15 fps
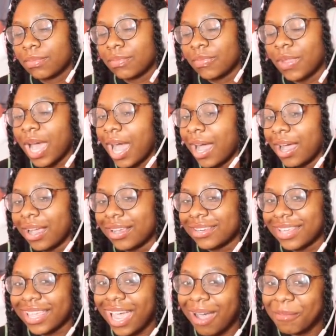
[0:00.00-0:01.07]
Nah,
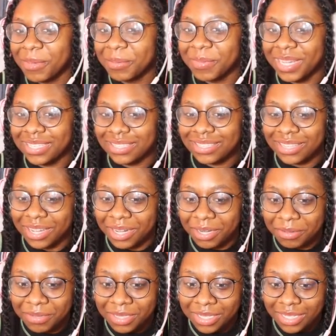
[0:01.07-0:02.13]
it got me messed
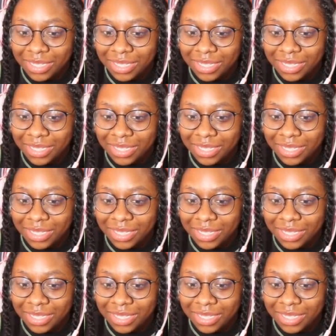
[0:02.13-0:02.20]
up.